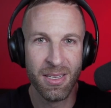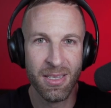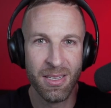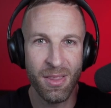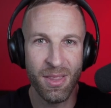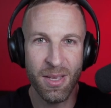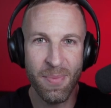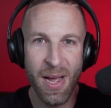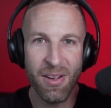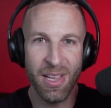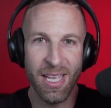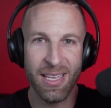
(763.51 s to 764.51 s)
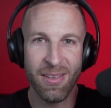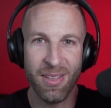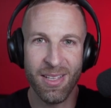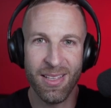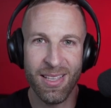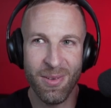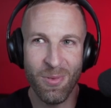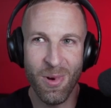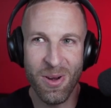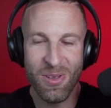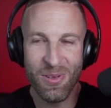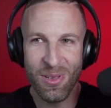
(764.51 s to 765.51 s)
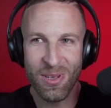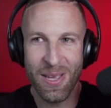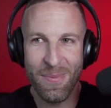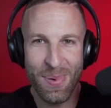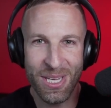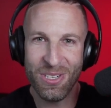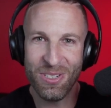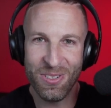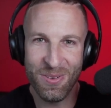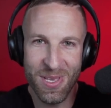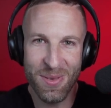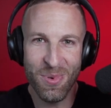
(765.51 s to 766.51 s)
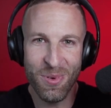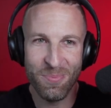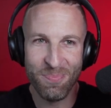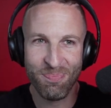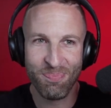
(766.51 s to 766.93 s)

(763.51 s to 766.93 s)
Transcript: Think about like when you look at pictures of people. Yeah.